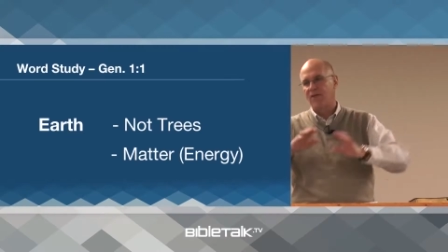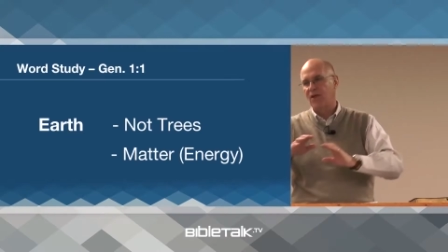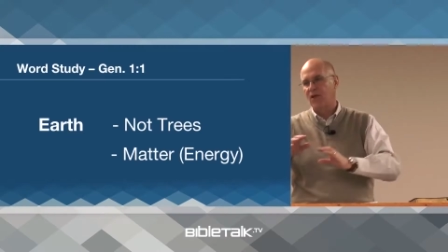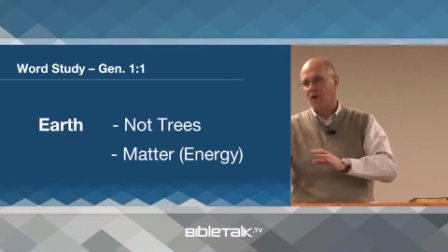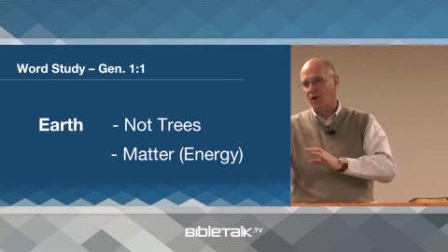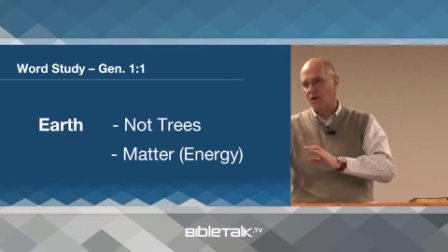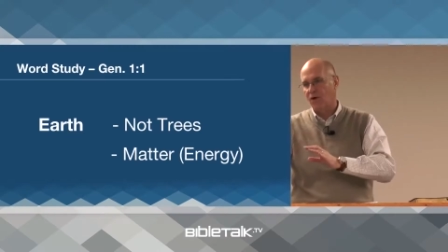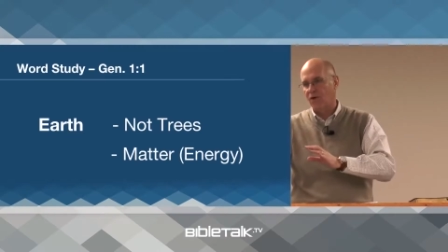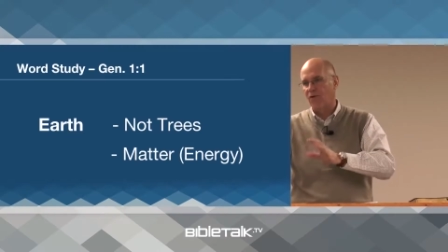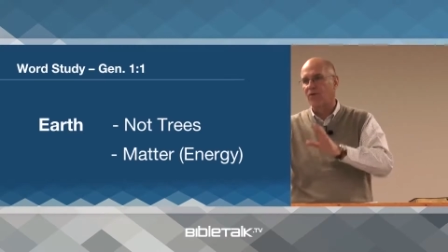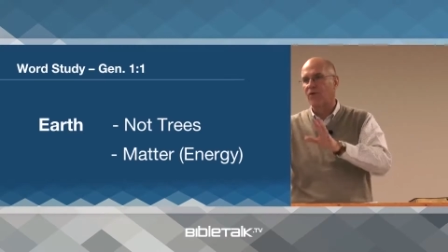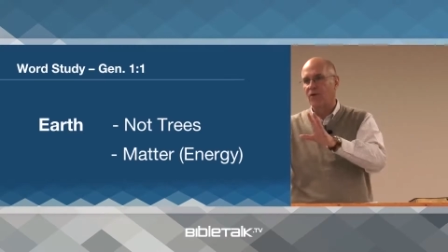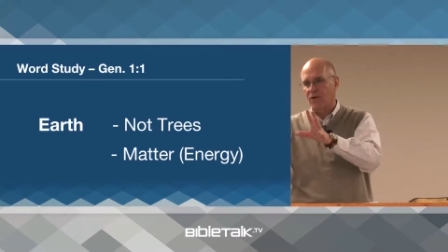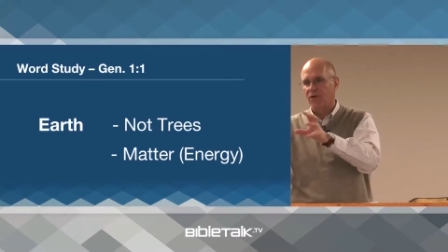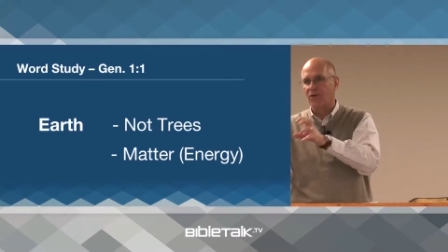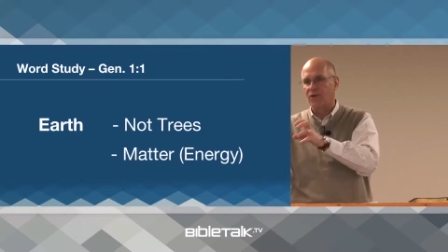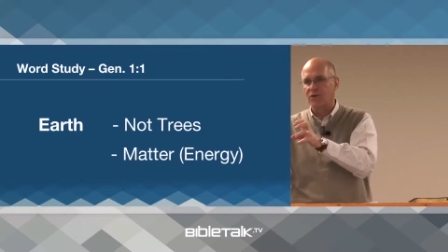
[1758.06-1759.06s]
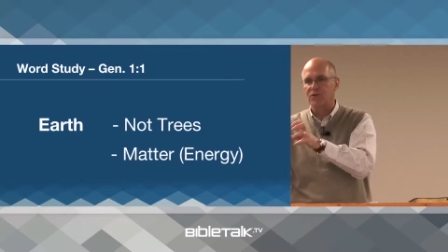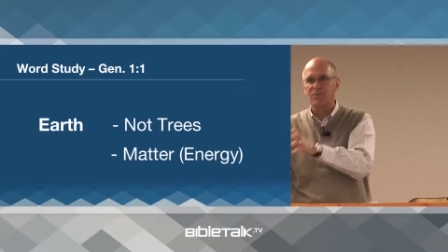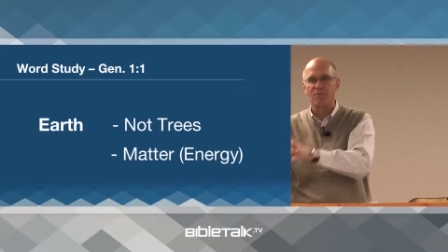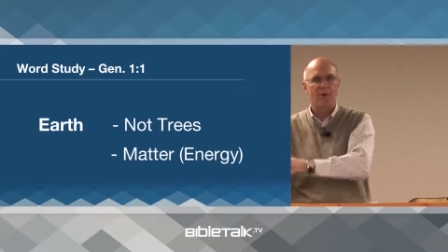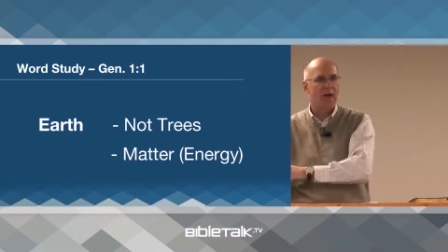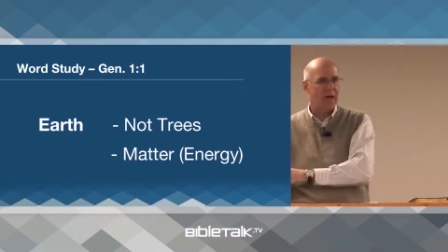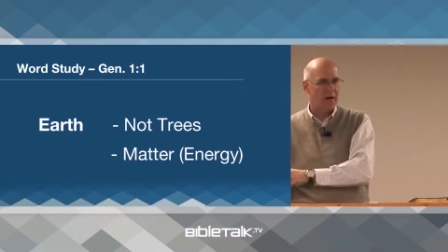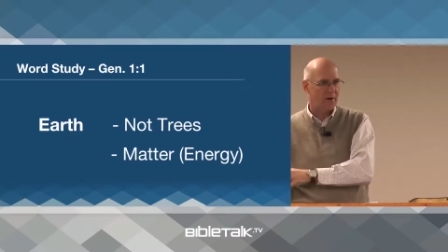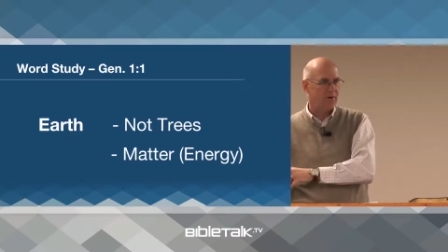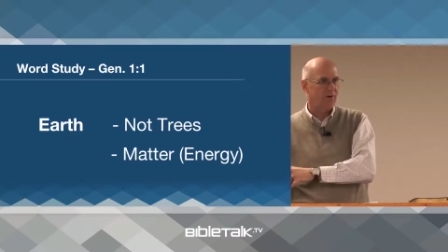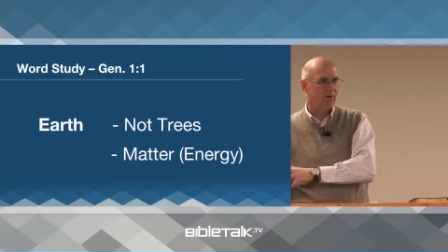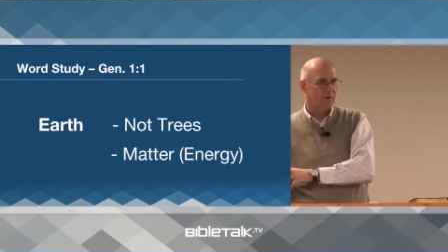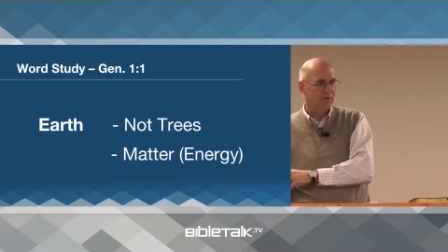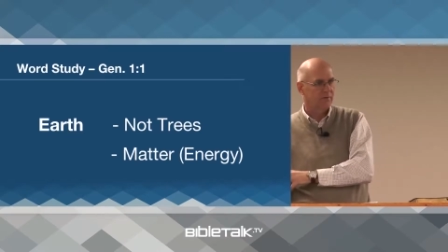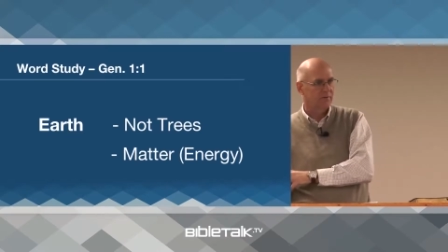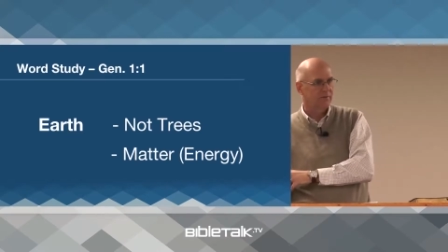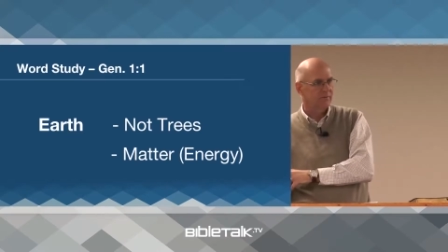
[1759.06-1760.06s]
the earth, there's matter.
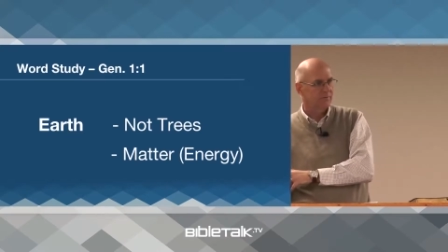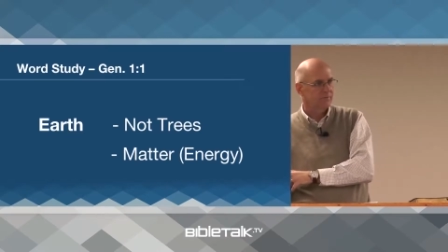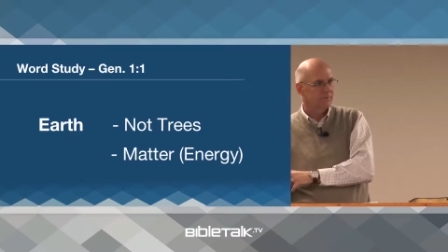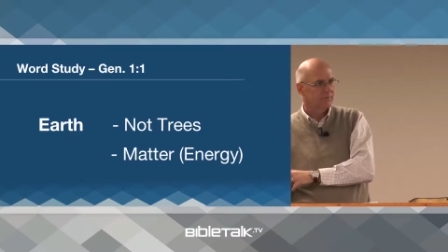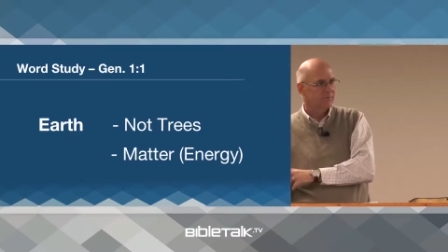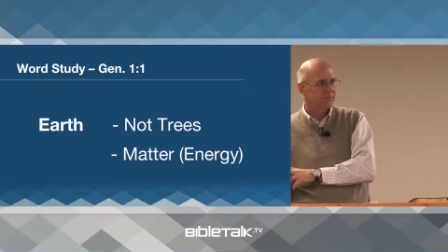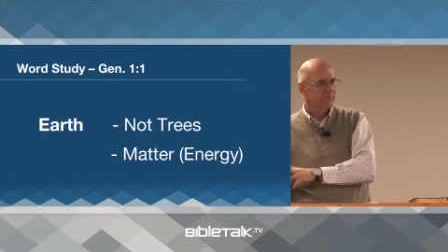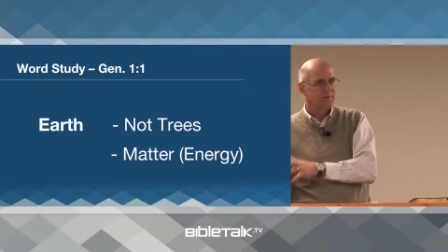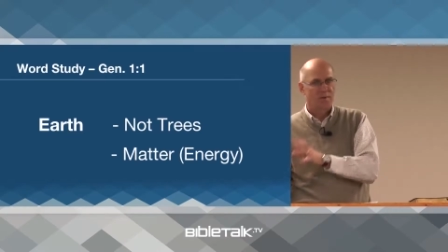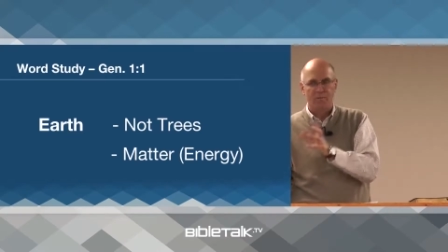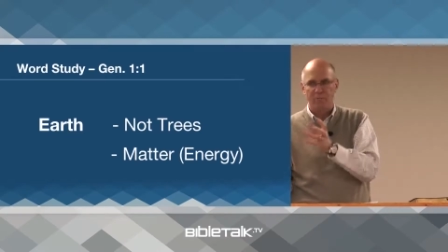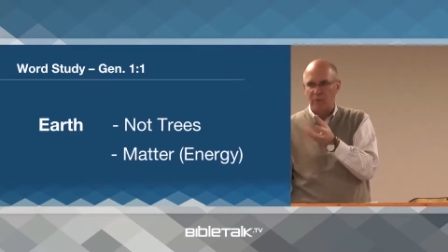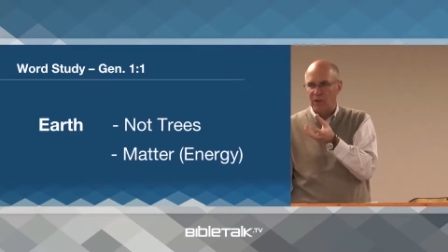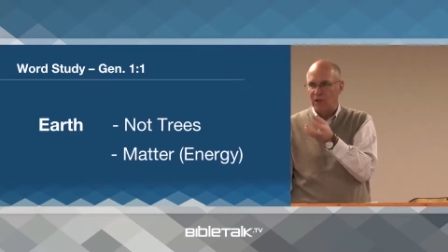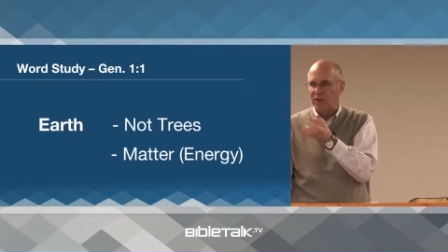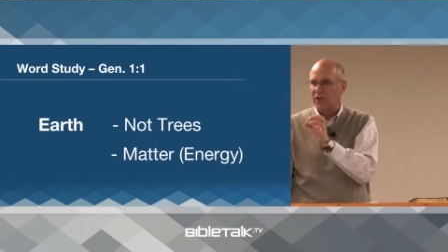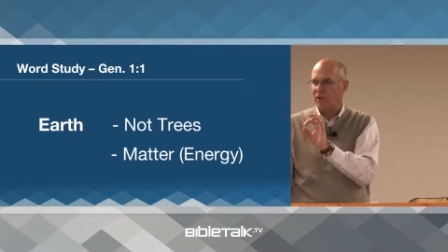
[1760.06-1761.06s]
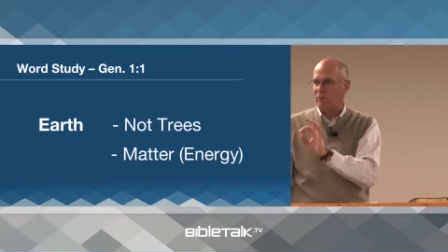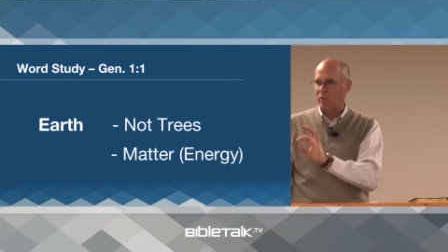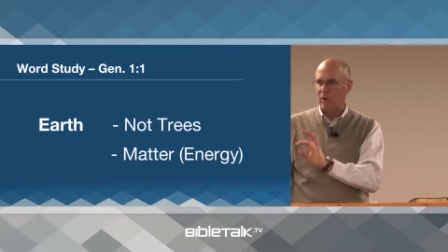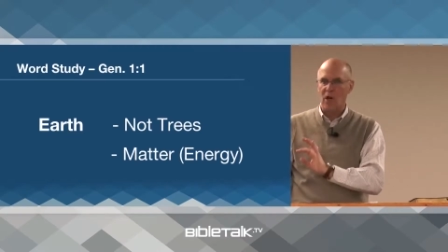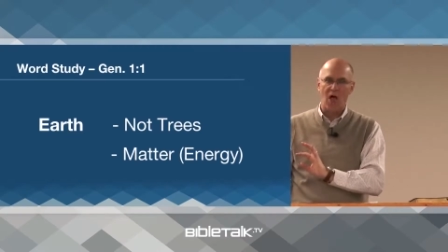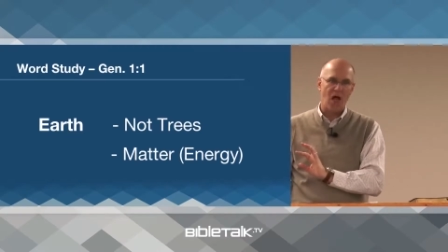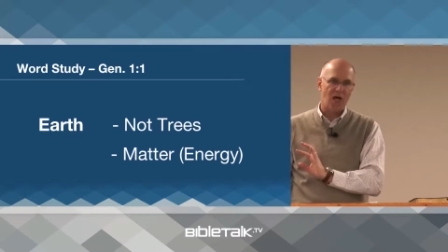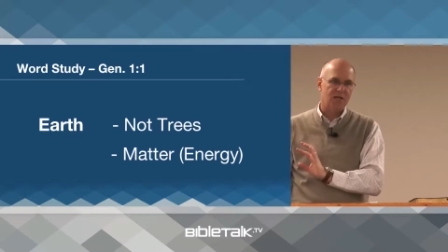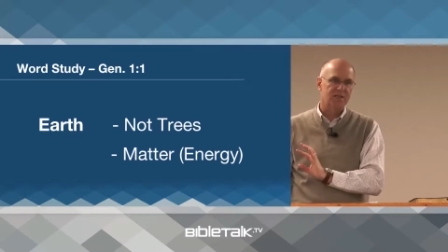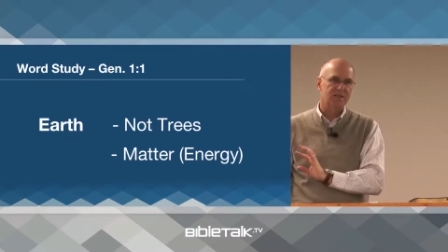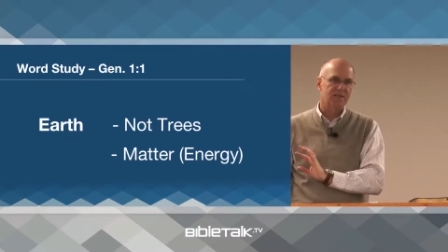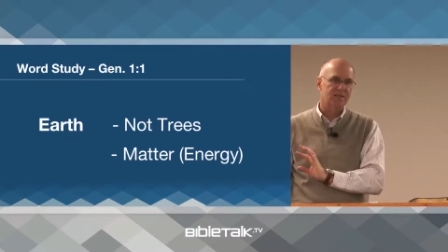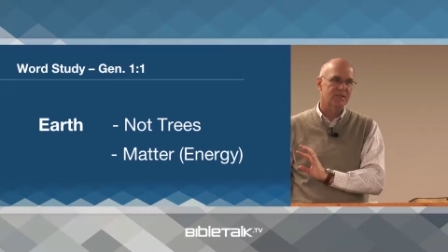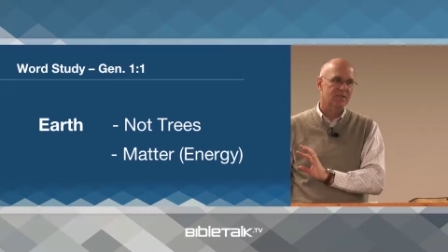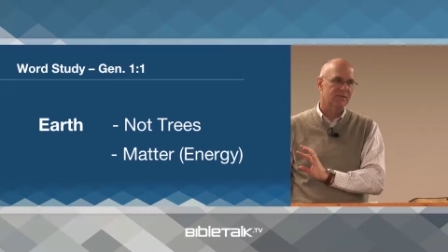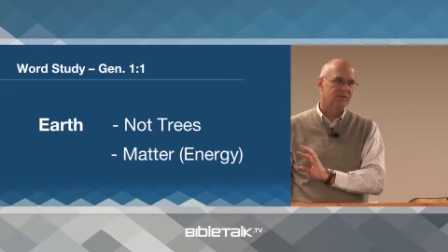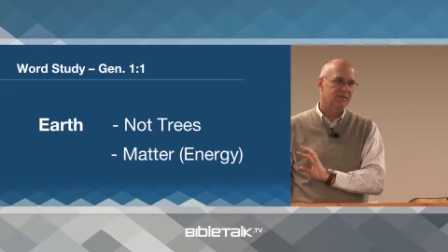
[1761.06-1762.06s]
The building
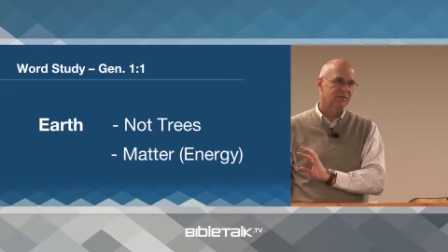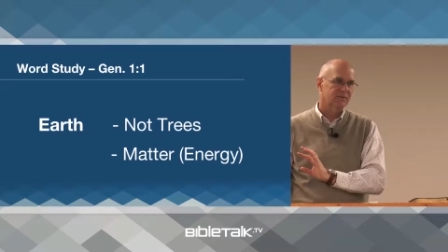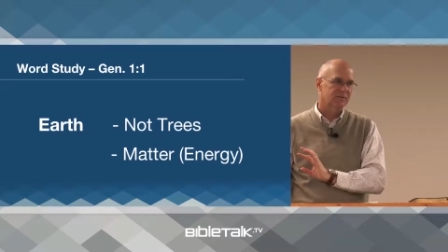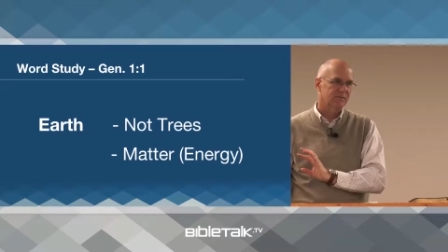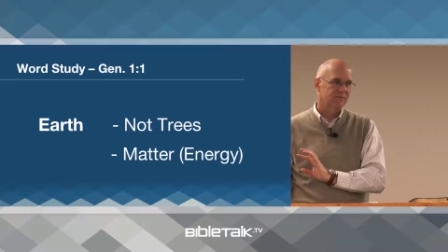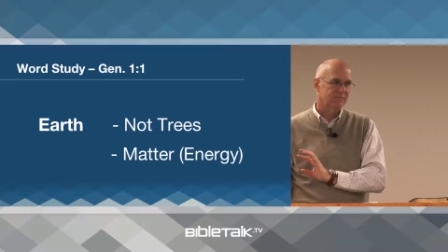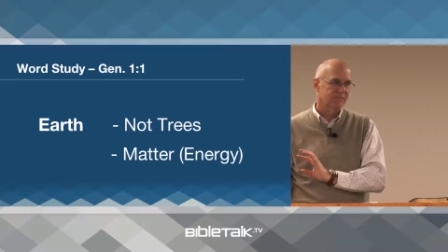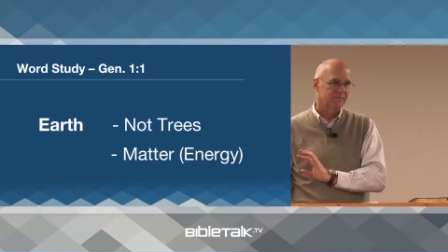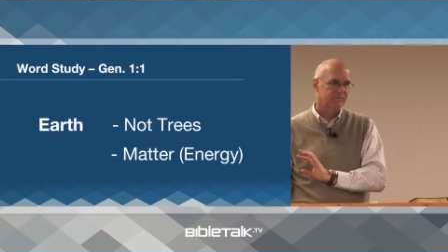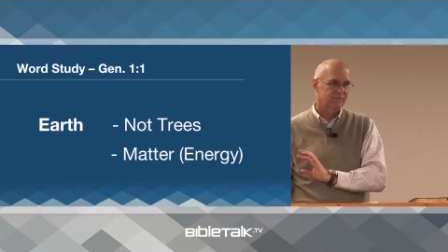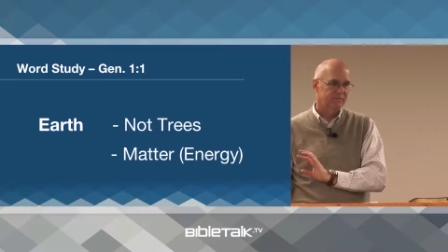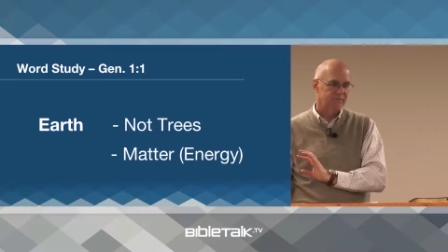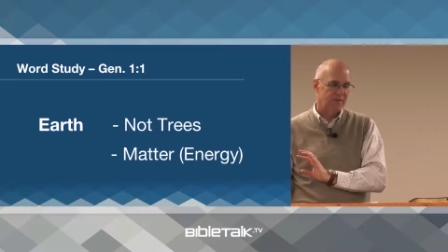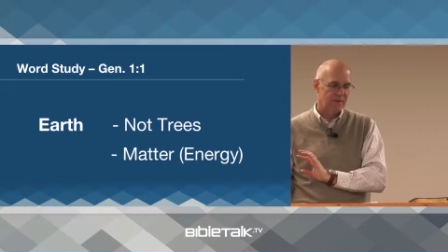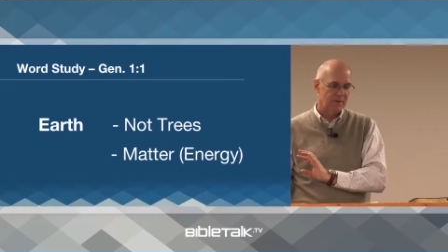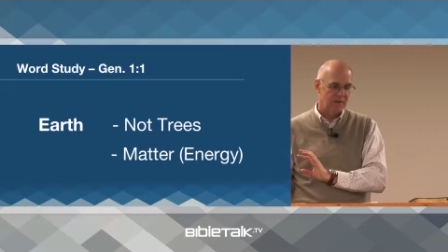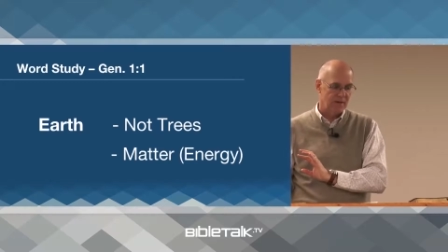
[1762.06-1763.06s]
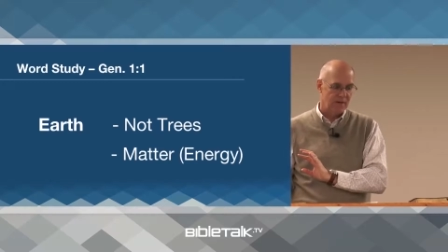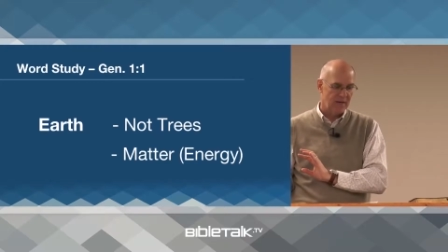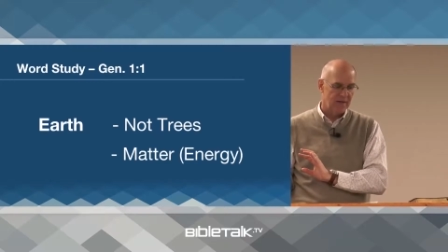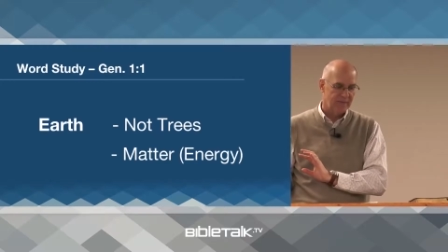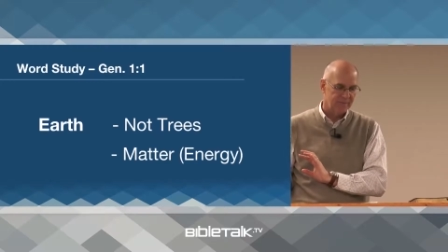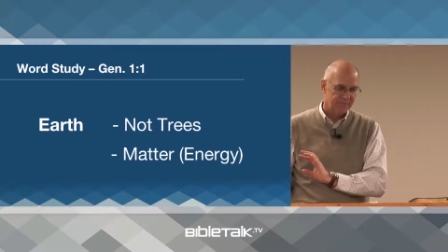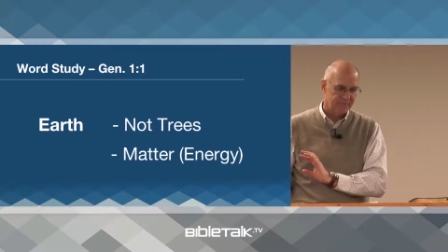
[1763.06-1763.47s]
blocks, all right?